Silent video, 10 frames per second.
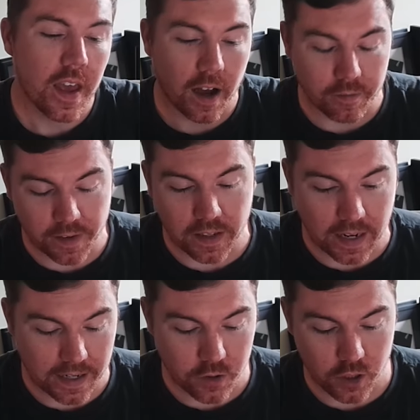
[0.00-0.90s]
I feel
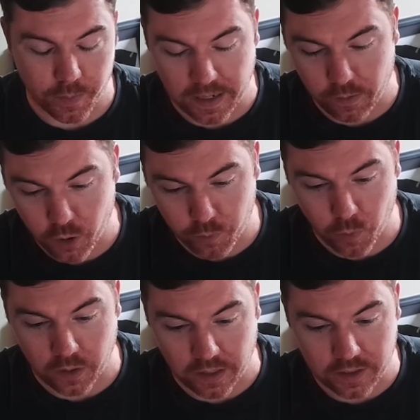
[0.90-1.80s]
like he should have been our number
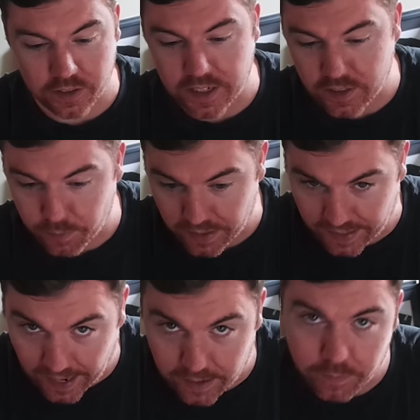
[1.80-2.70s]
one last season. But
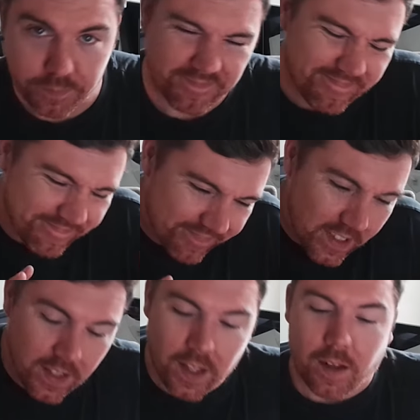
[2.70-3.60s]
again,
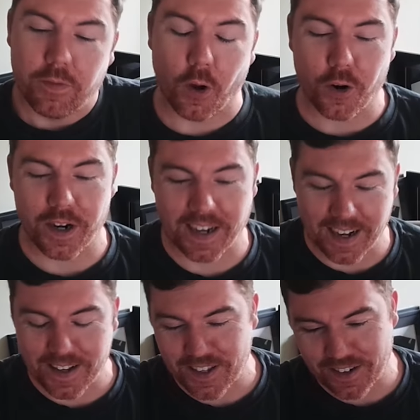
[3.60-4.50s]
not going to
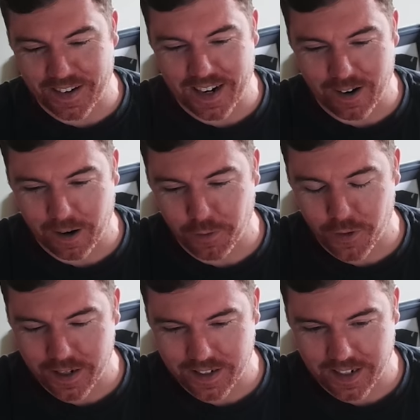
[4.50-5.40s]
get into it now. I've
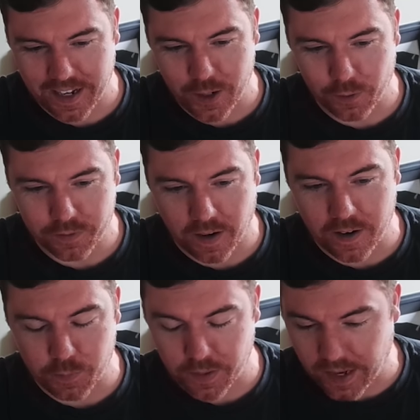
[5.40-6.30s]
already said it enough
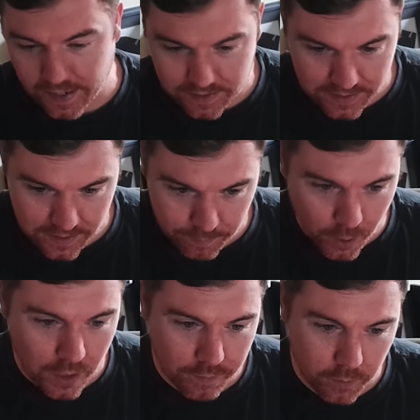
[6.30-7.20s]
times. But yes,
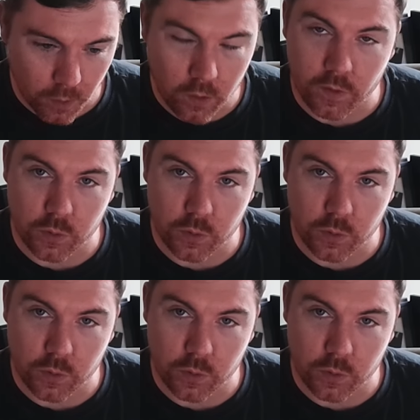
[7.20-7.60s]
Burnley Football Club